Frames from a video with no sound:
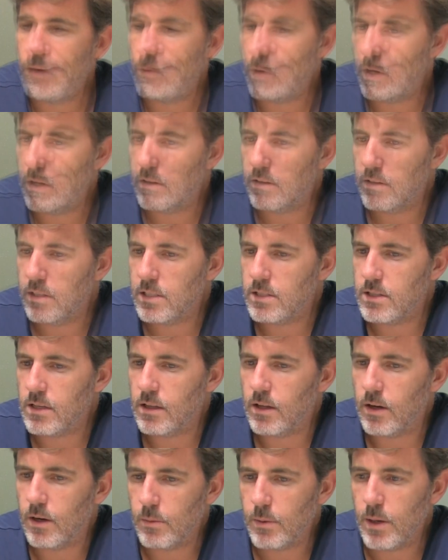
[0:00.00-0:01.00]
One of the things
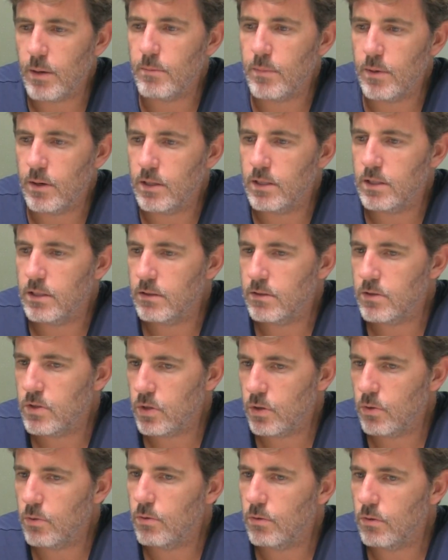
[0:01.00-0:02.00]
I like about my
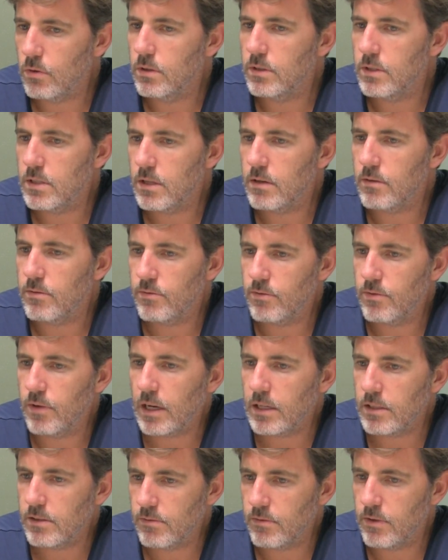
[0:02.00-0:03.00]
school is that
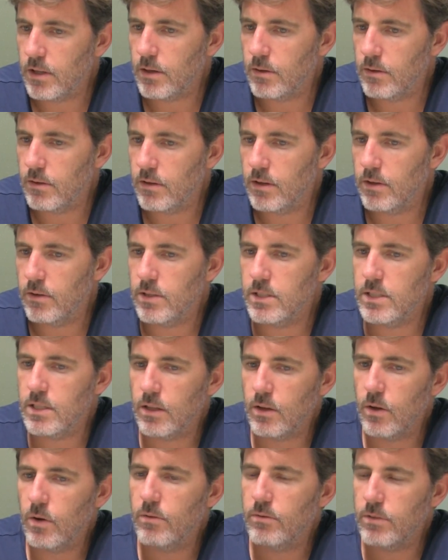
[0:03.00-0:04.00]
effectively there is
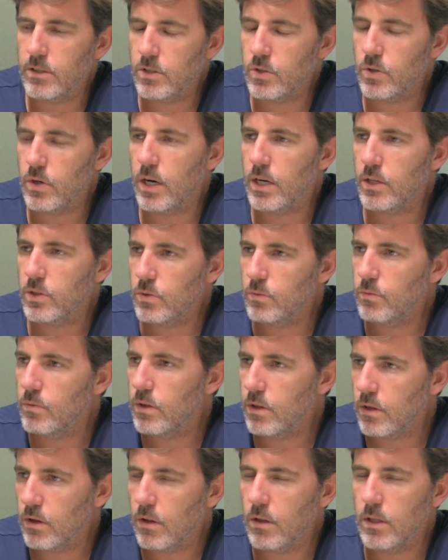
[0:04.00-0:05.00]
a lot of interaction
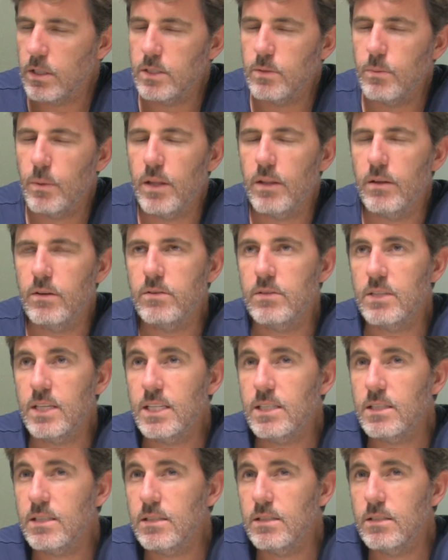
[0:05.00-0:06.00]
with colleagues about those
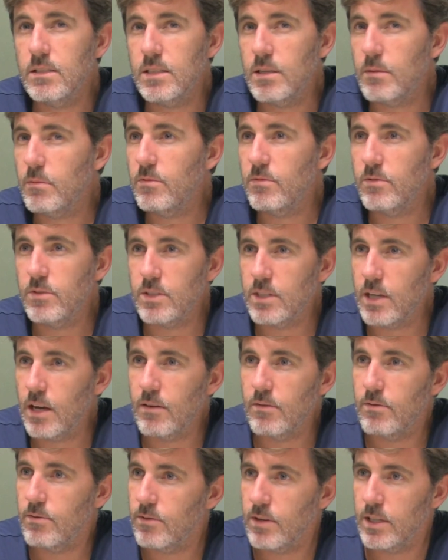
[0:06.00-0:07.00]
things, and some of us
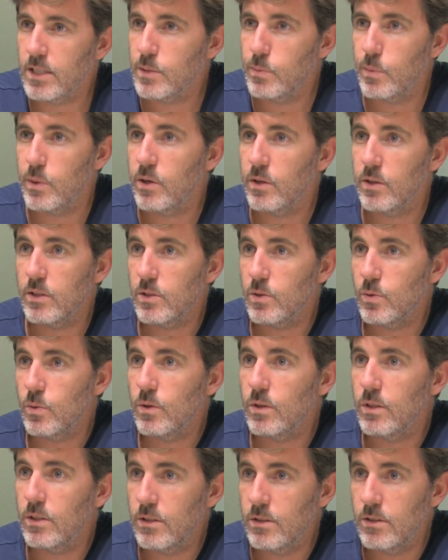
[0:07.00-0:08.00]
have experience
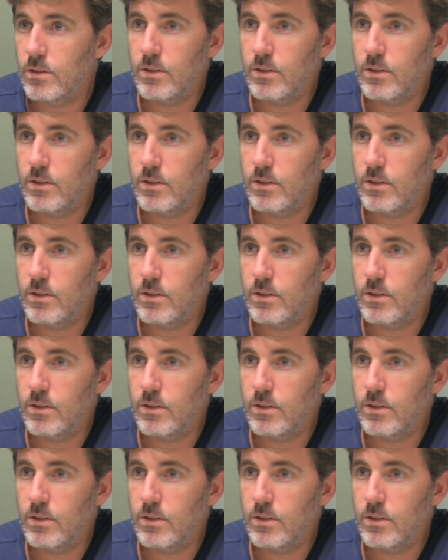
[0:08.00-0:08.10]
with